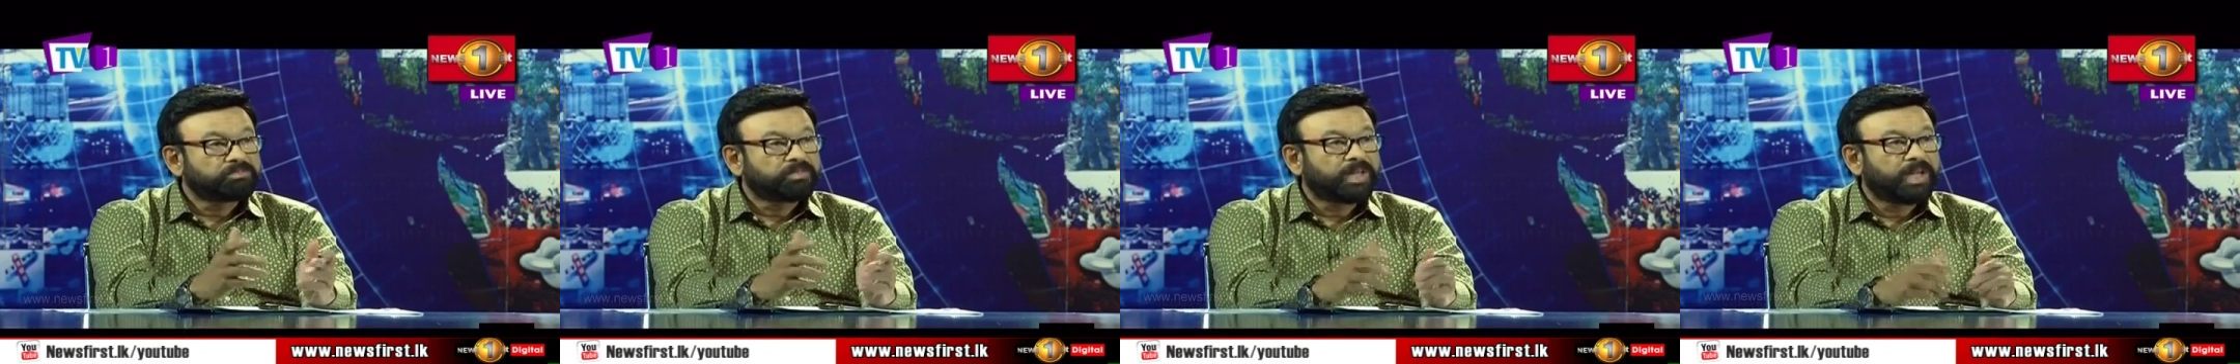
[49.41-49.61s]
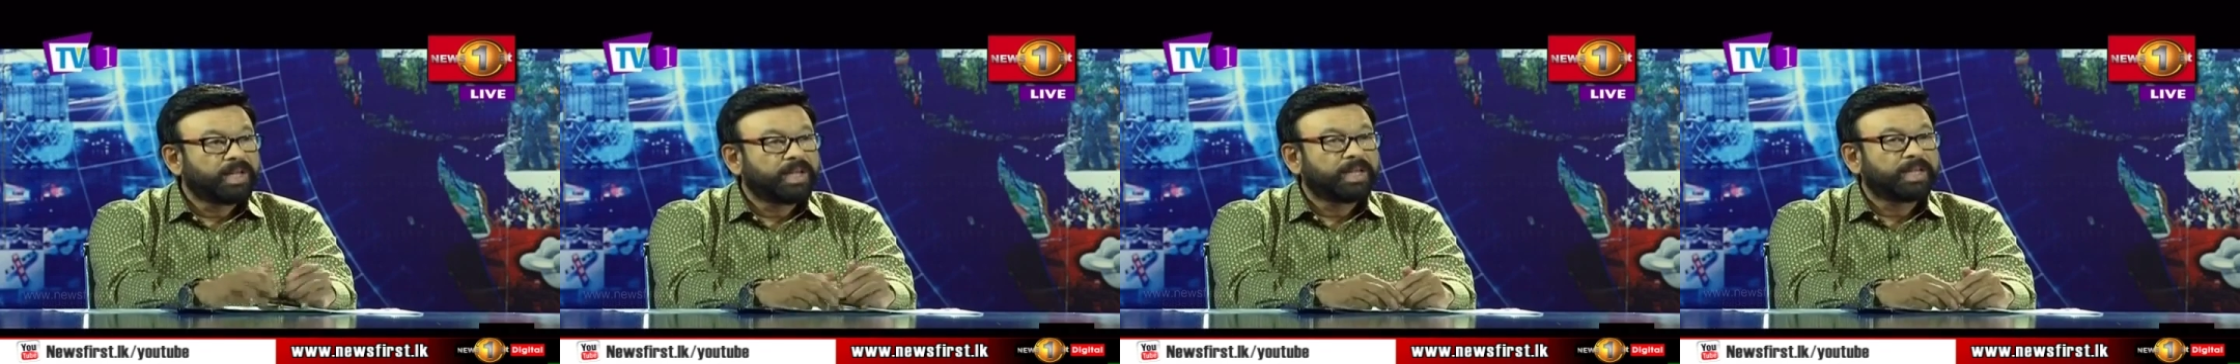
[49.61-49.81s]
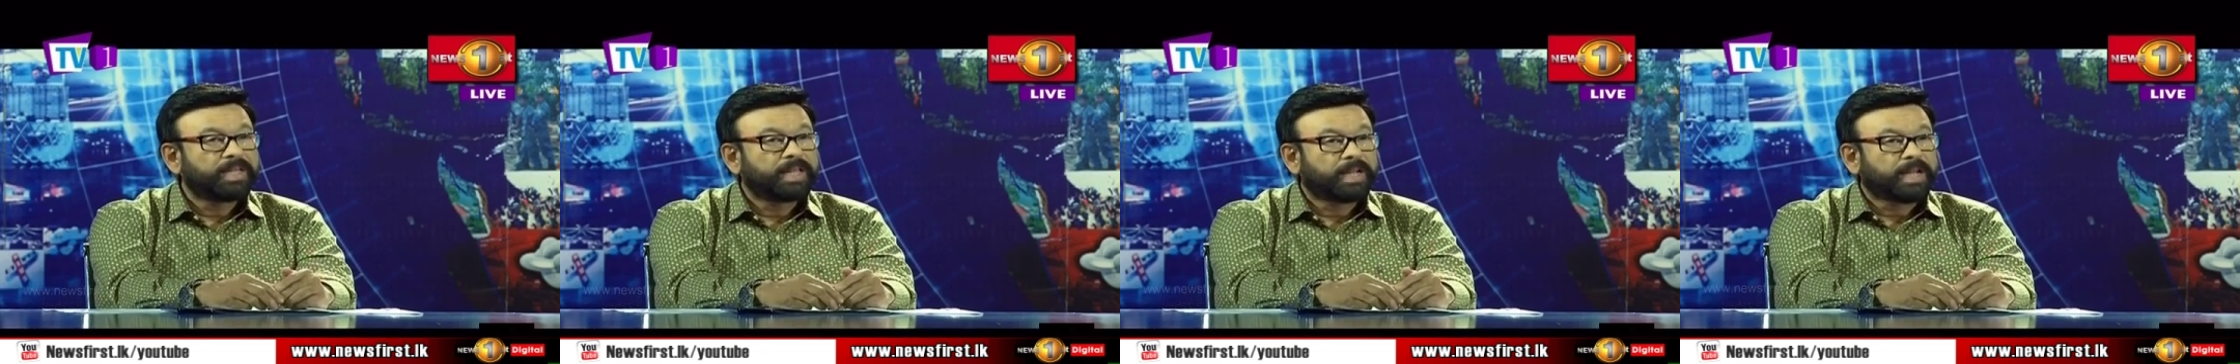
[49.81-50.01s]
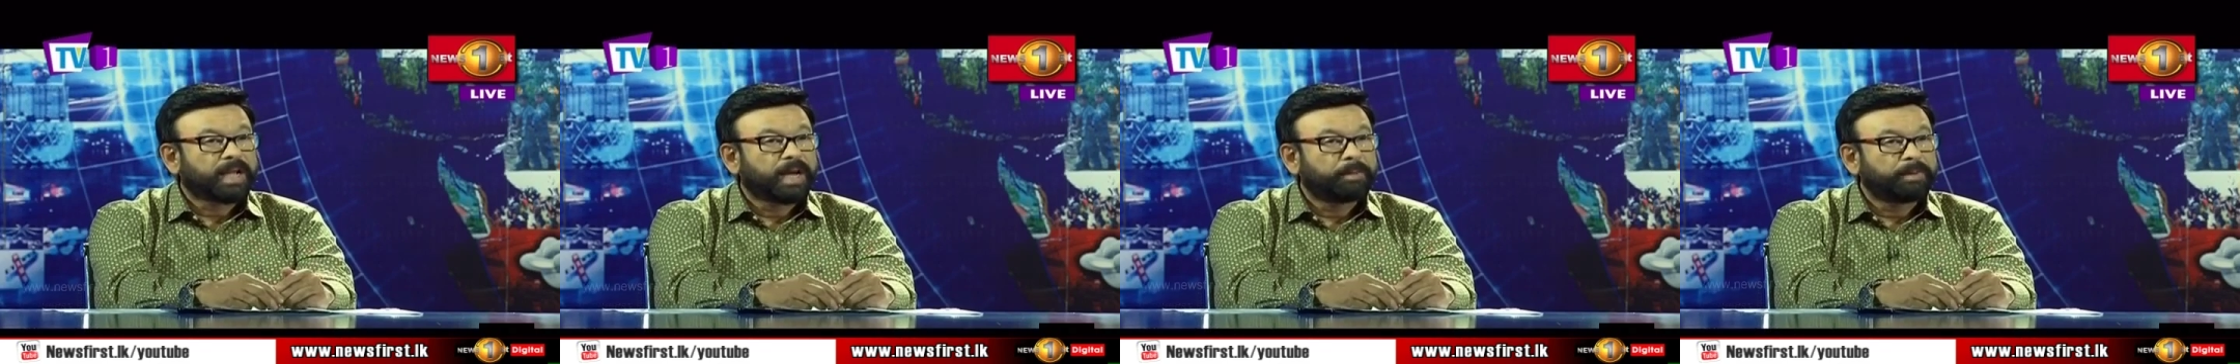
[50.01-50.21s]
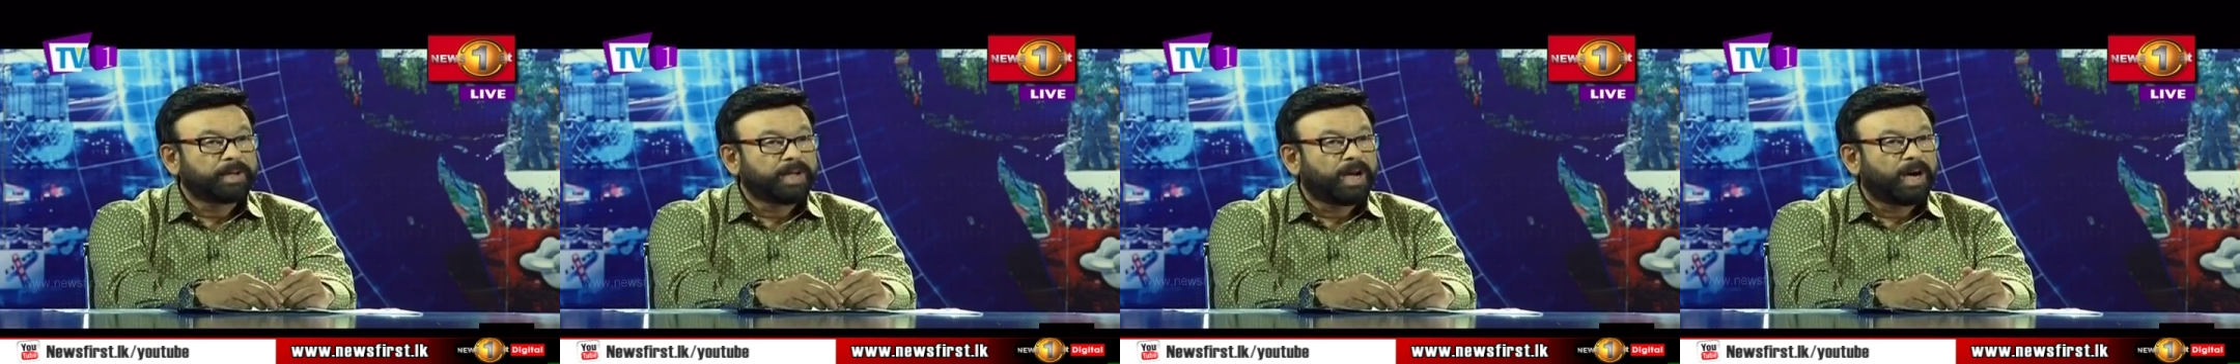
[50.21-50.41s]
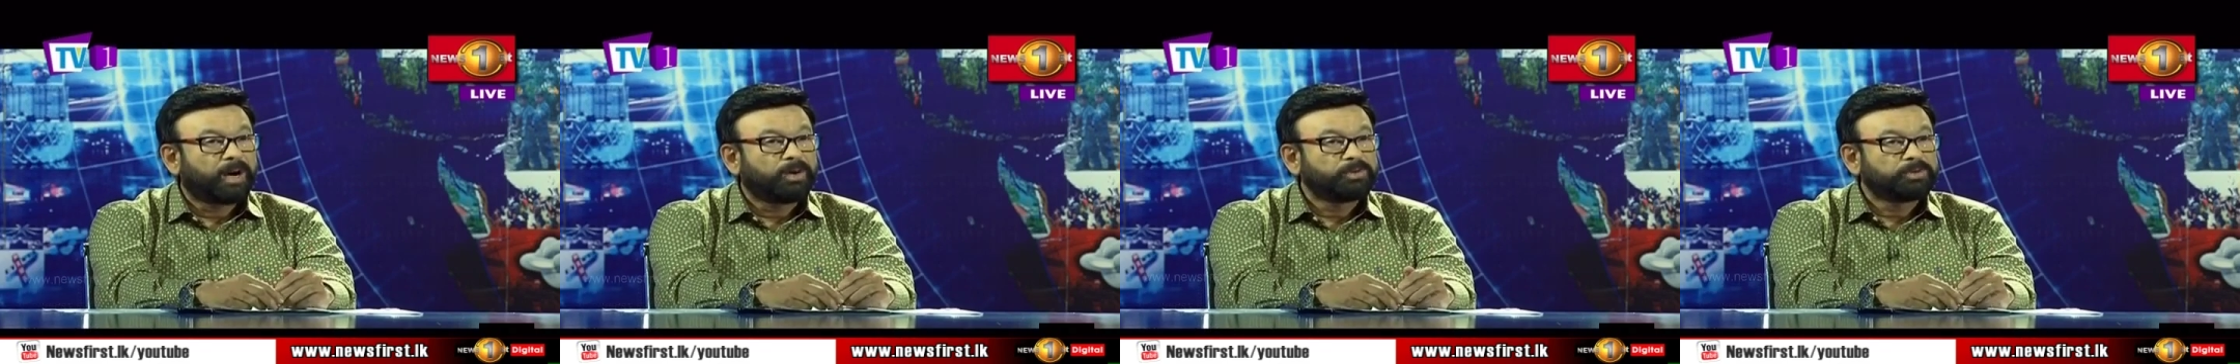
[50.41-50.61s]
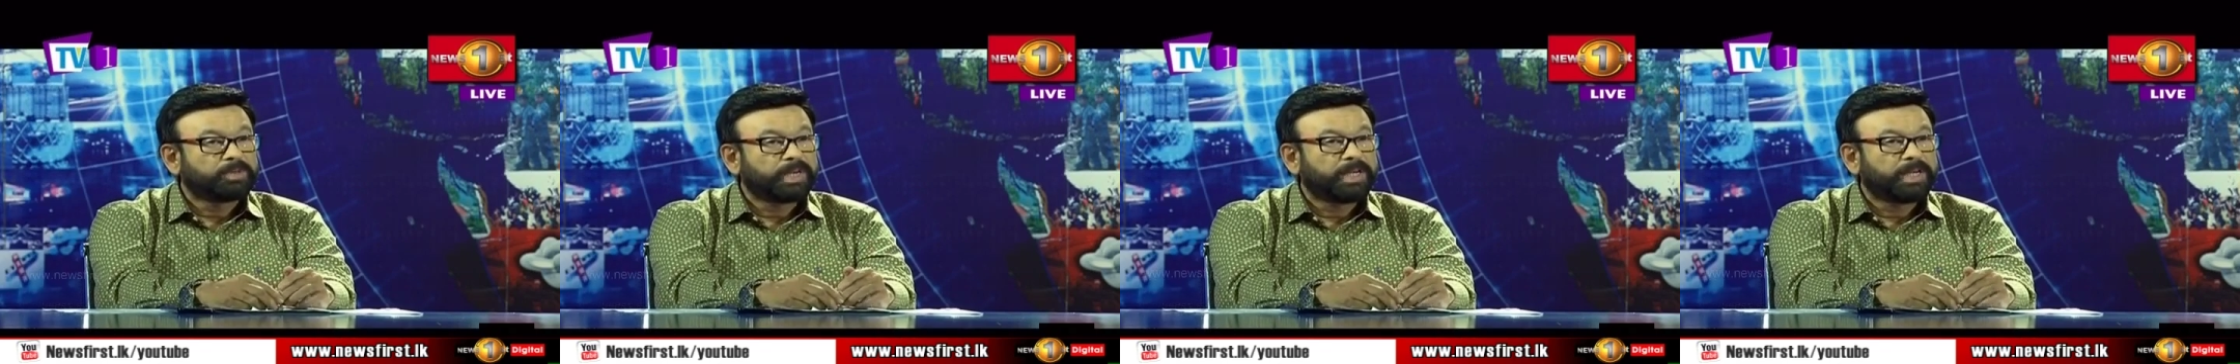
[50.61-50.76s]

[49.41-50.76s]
uh, the coming out